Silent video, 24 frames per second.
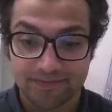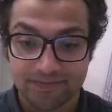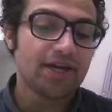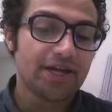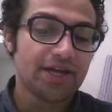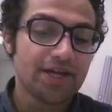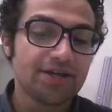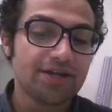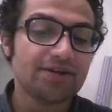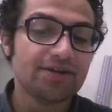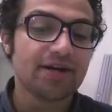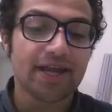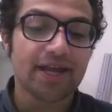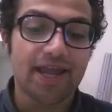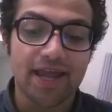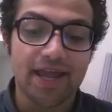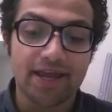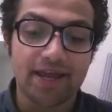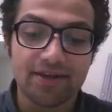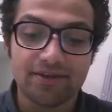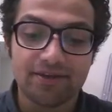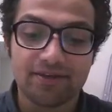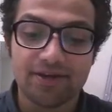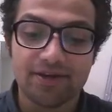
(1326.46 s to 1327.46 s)
Here
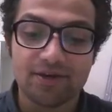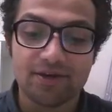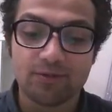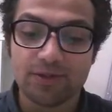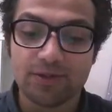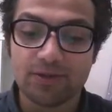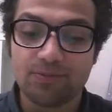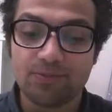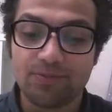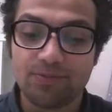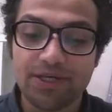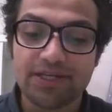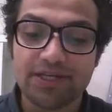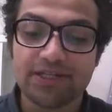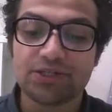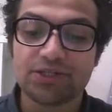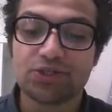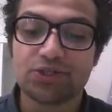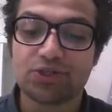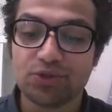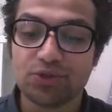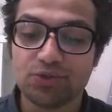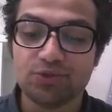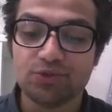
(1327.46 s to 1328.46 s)
again, there will be
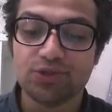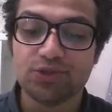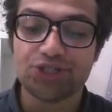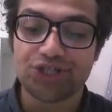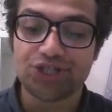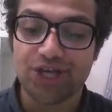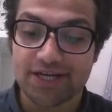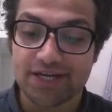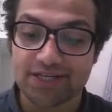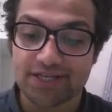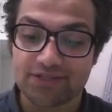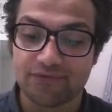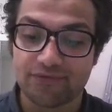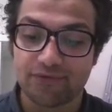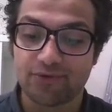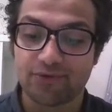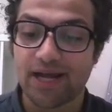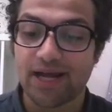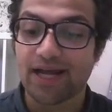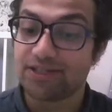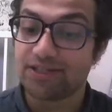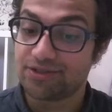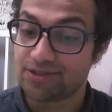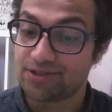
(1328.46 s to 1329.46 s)
2 checks
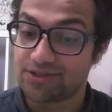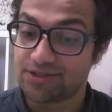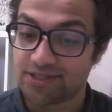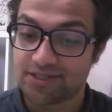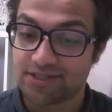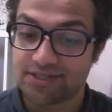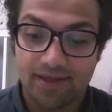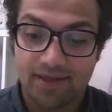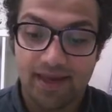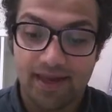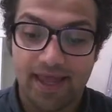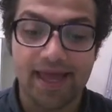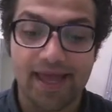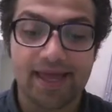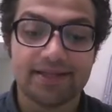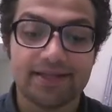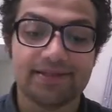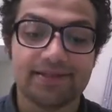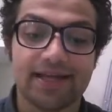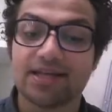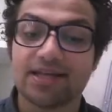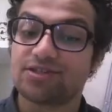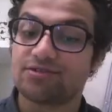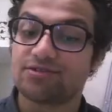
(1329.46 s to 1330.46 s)
for addresses,
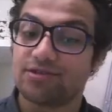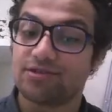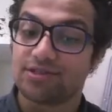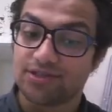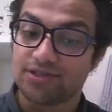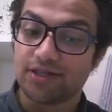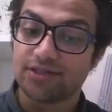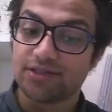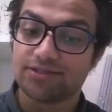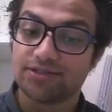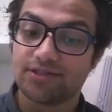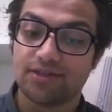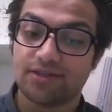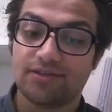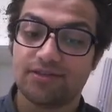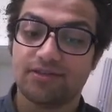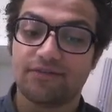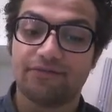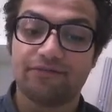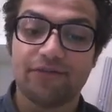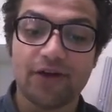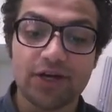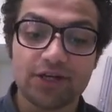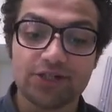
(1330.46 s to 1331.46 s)
and as a result,
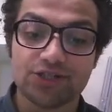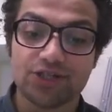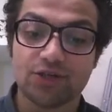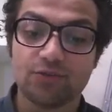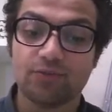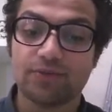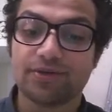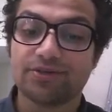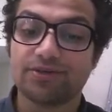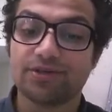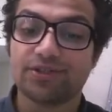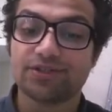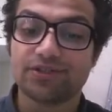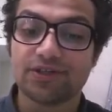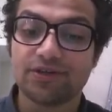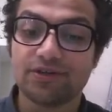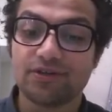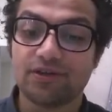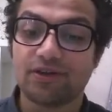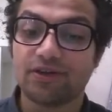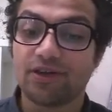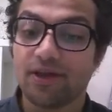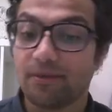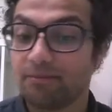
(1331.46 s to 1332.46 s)
the function will
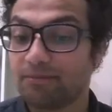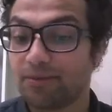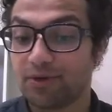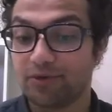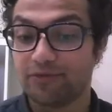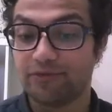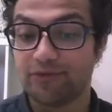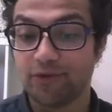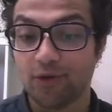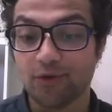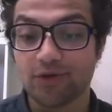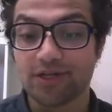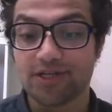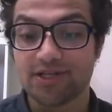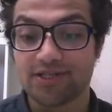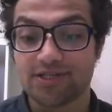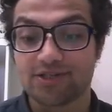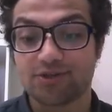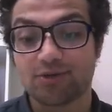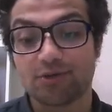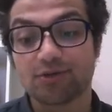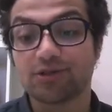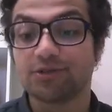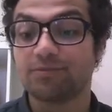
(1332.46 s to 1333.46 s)
return the number of tokens
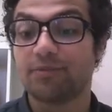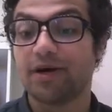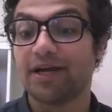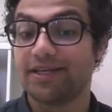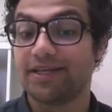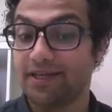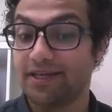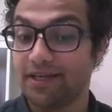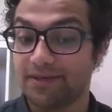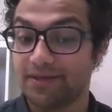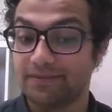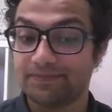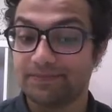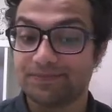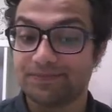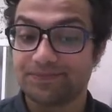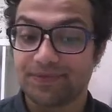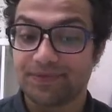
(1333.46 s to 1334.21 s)
stored by key.